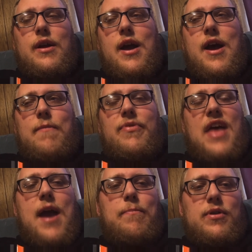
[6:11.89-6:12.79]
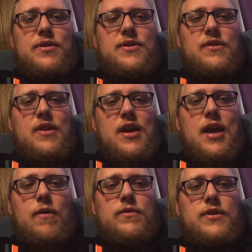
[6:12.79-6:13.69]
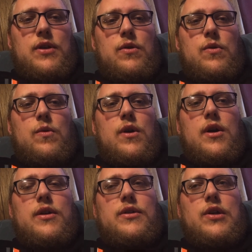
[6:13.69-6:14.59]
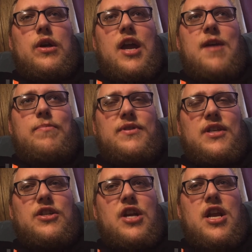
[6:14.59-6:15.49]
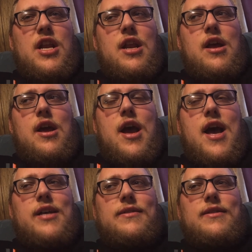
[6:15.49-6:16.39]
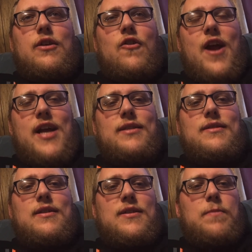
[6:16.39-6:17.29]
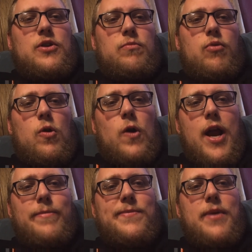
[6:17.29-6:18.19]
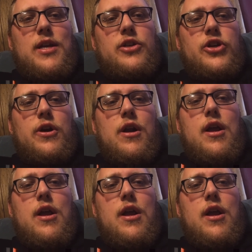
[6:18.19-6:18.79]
That person, the accountant 2, took a position as the grants and special programs manager,